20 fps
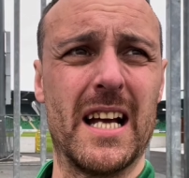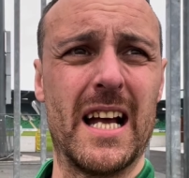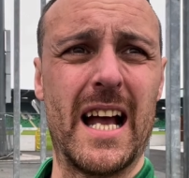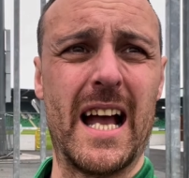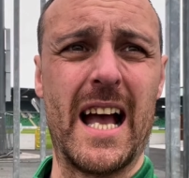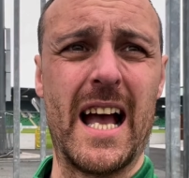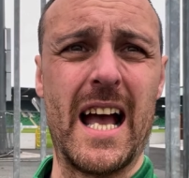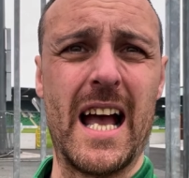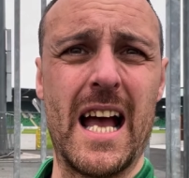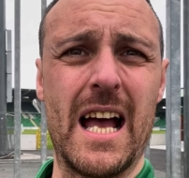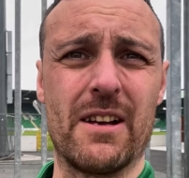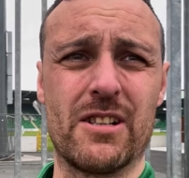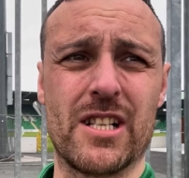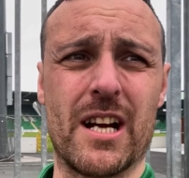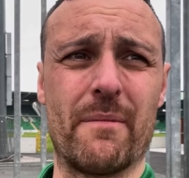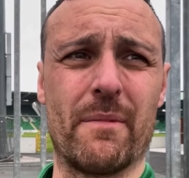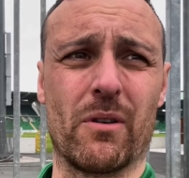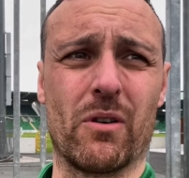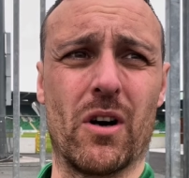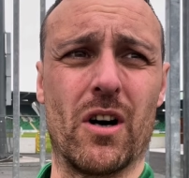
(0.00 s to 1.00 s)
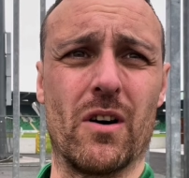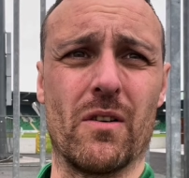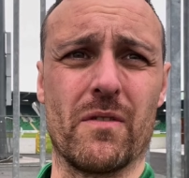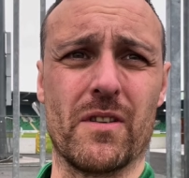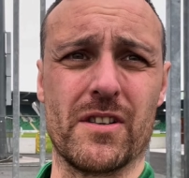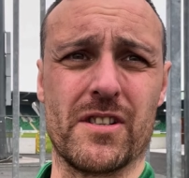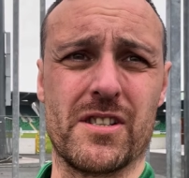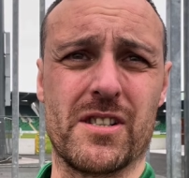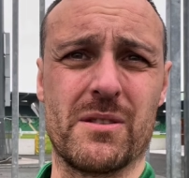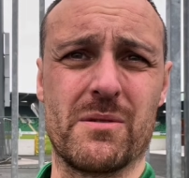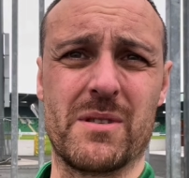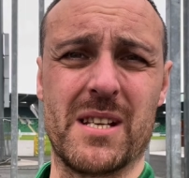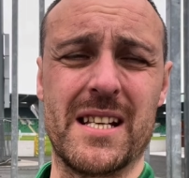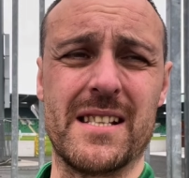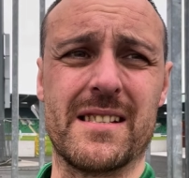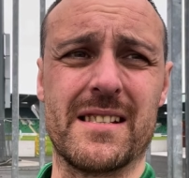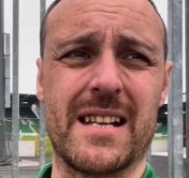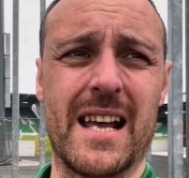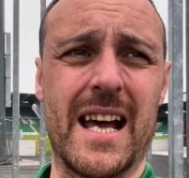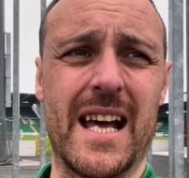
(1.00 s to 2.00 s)
Uh, Shamrock Rovers,
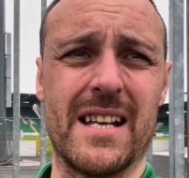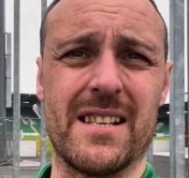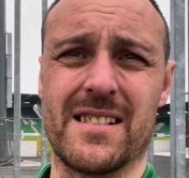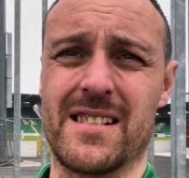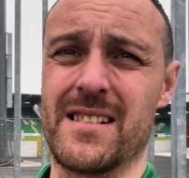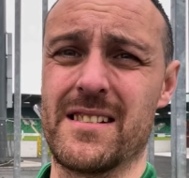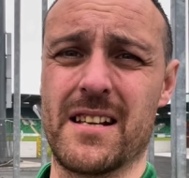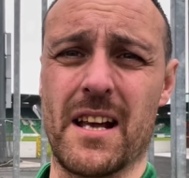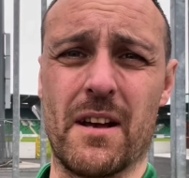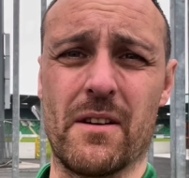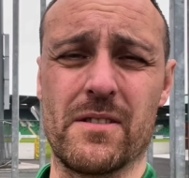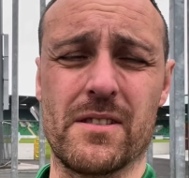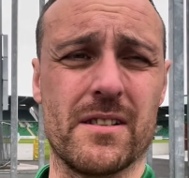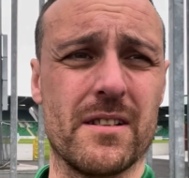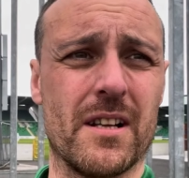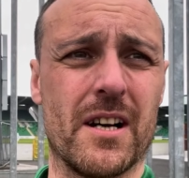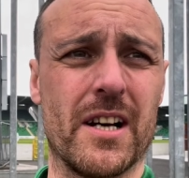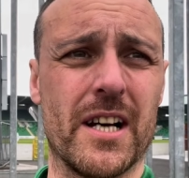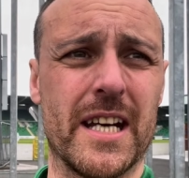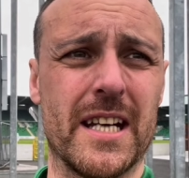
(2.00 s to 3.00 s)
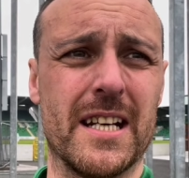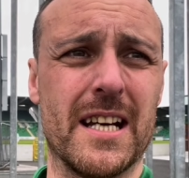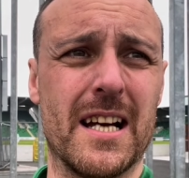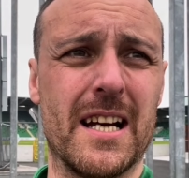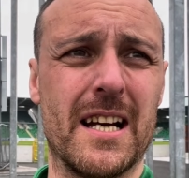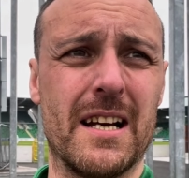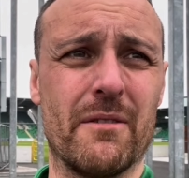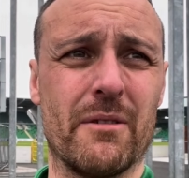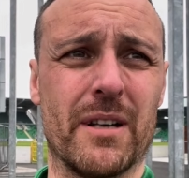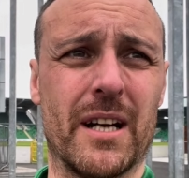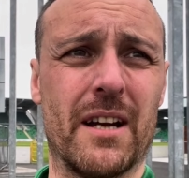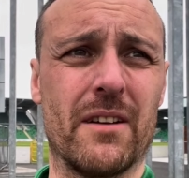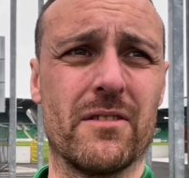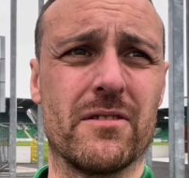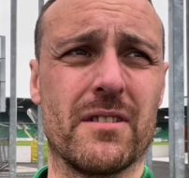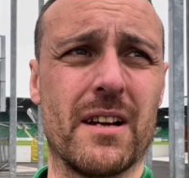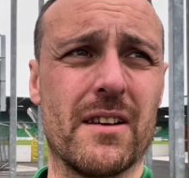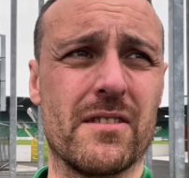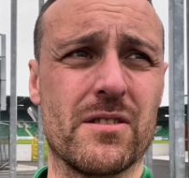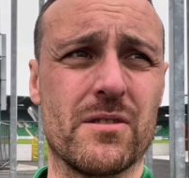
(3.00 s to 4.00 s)
since then, since 2009, we're now in
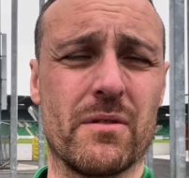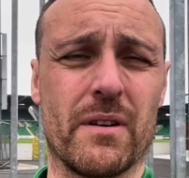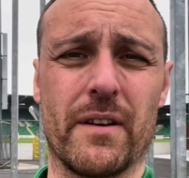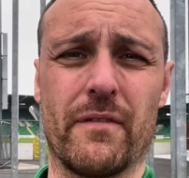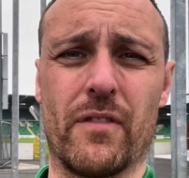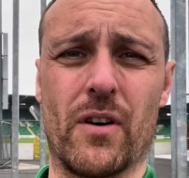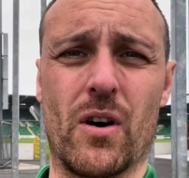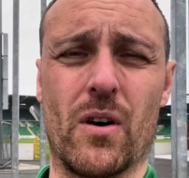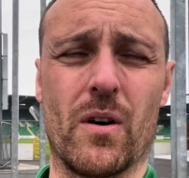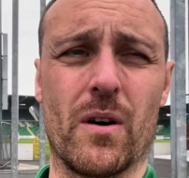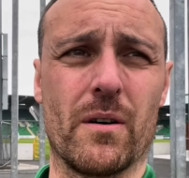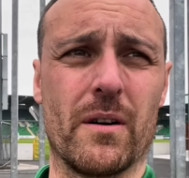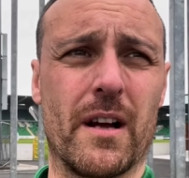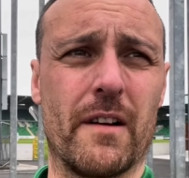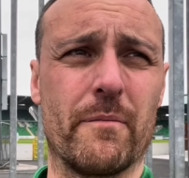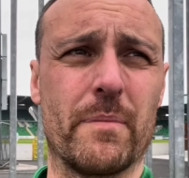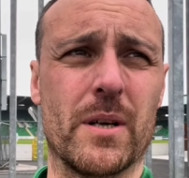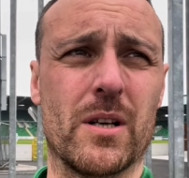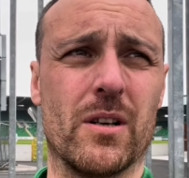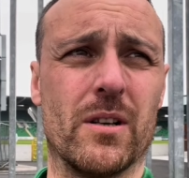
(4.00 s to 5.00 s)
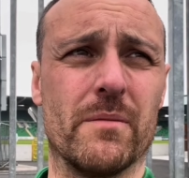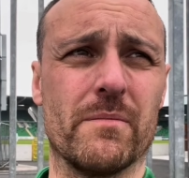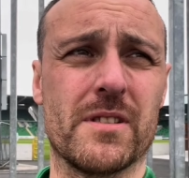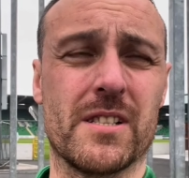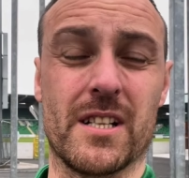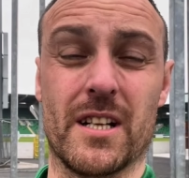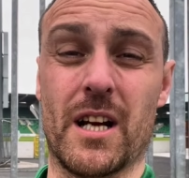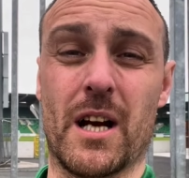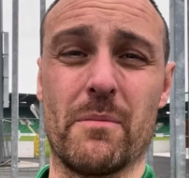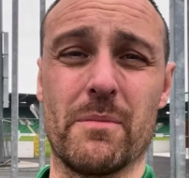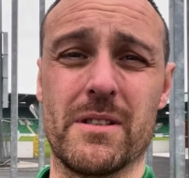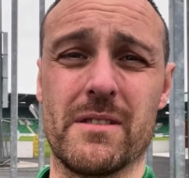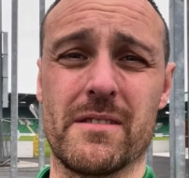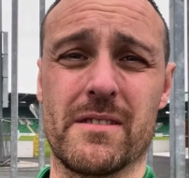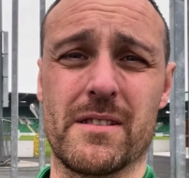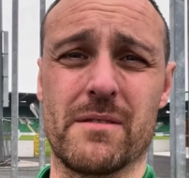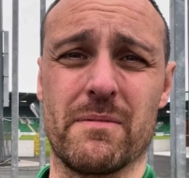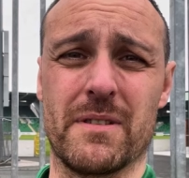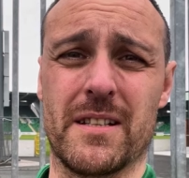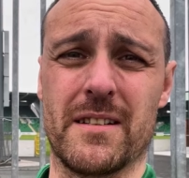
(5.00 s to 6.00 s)
2024, have become
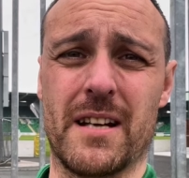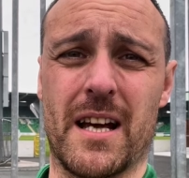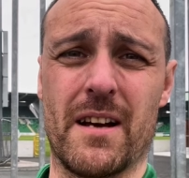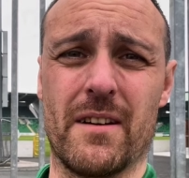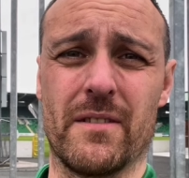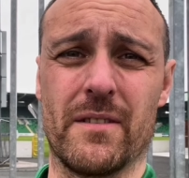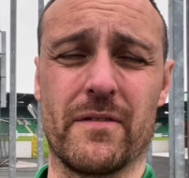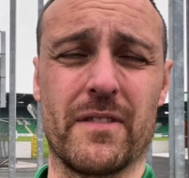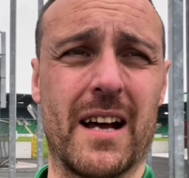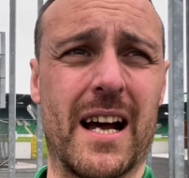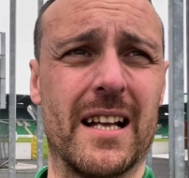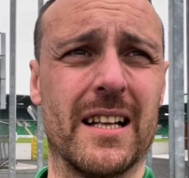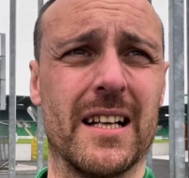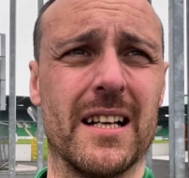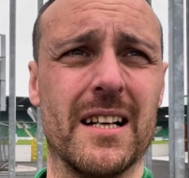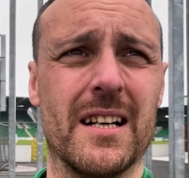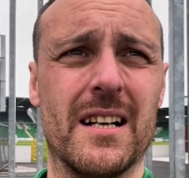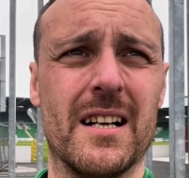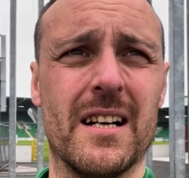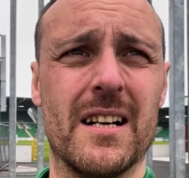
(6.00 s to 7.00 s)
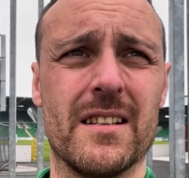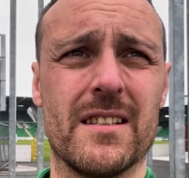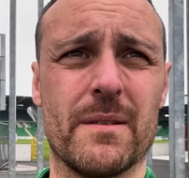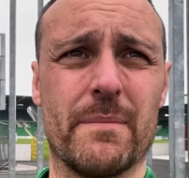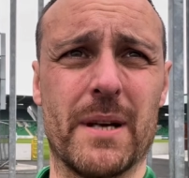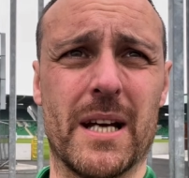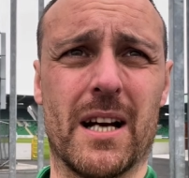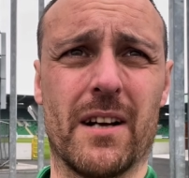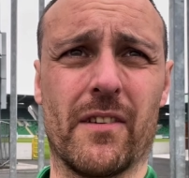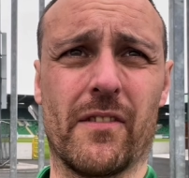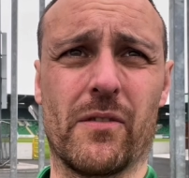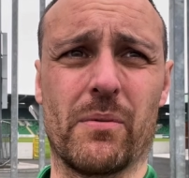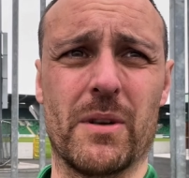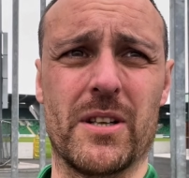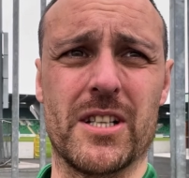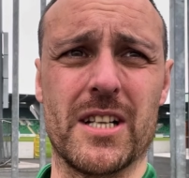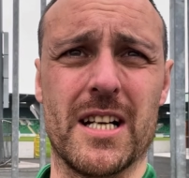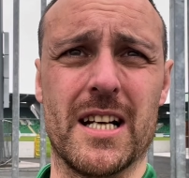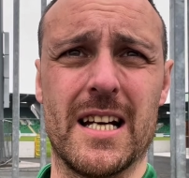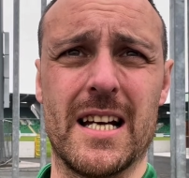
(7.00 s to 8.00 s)
synonymous with the town of Tallaght, to be honest
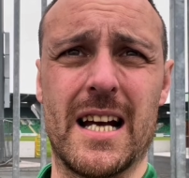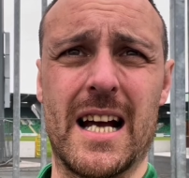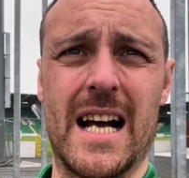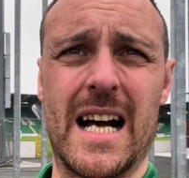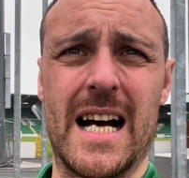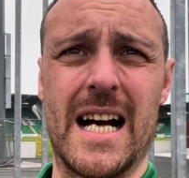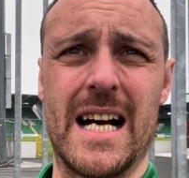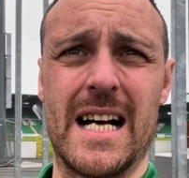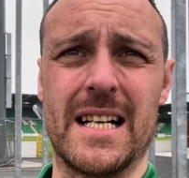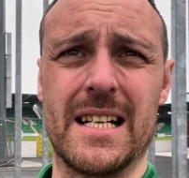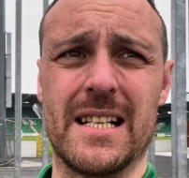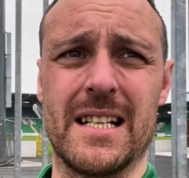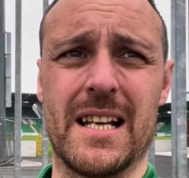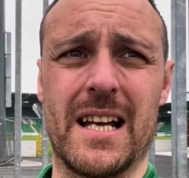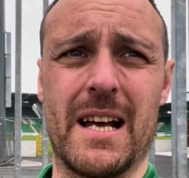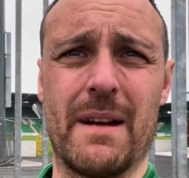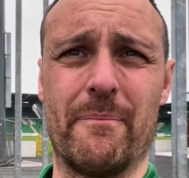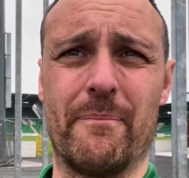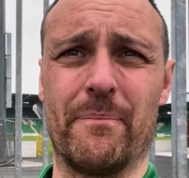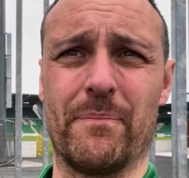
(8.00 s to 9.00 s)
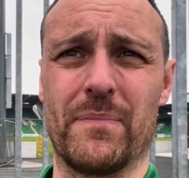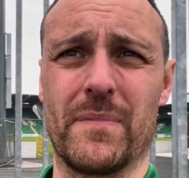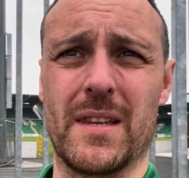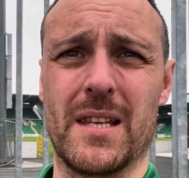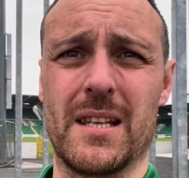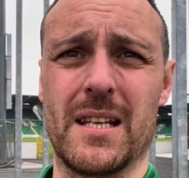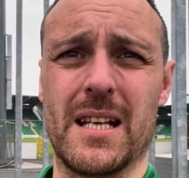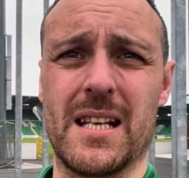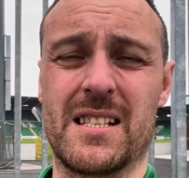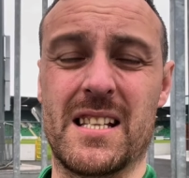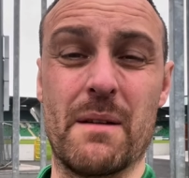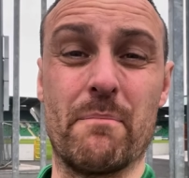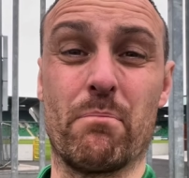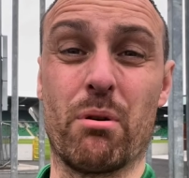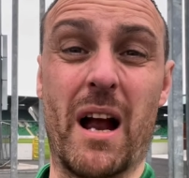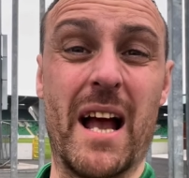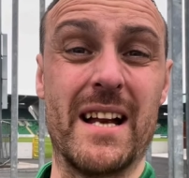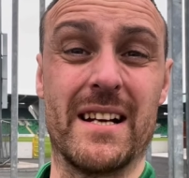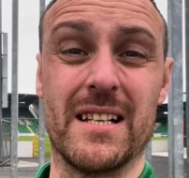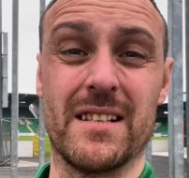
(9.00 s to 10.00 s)
with you, and um, it's
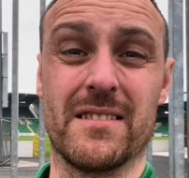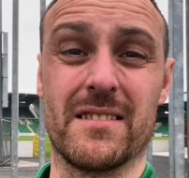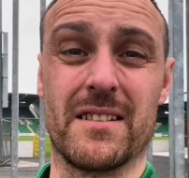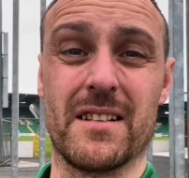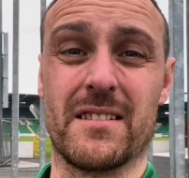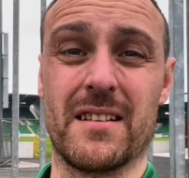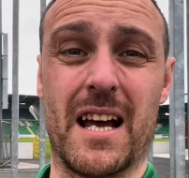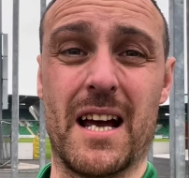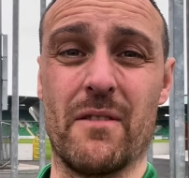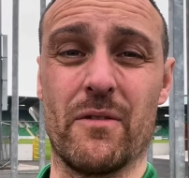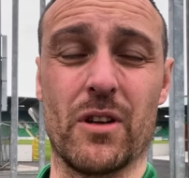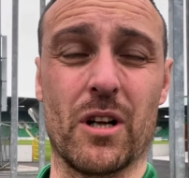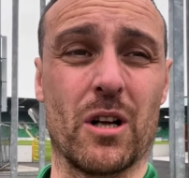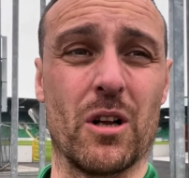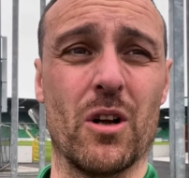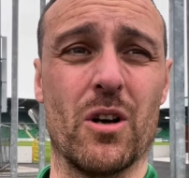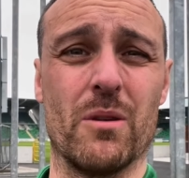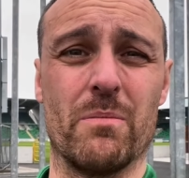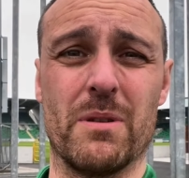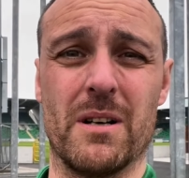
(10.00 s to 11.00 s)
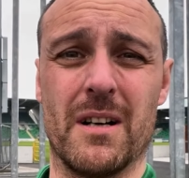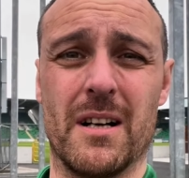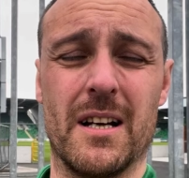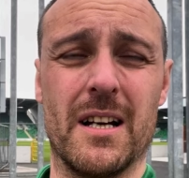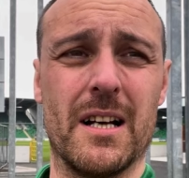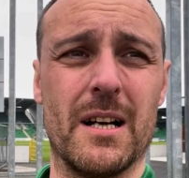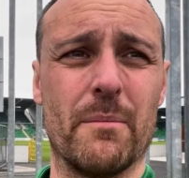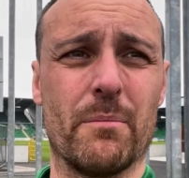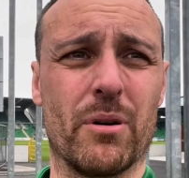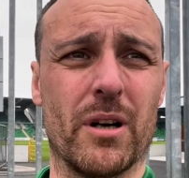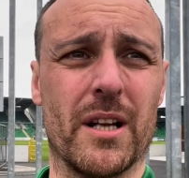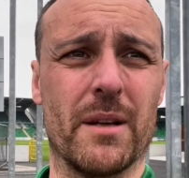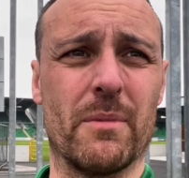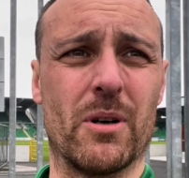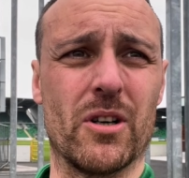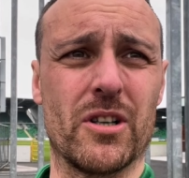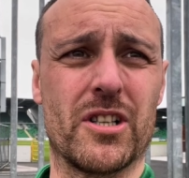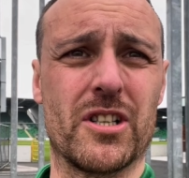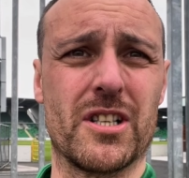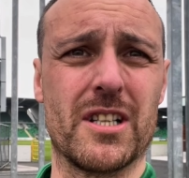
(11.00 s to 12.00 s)
inbred into the town, the club pretty
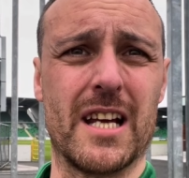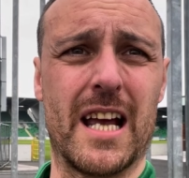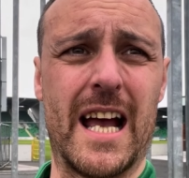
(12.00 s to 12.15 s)
much.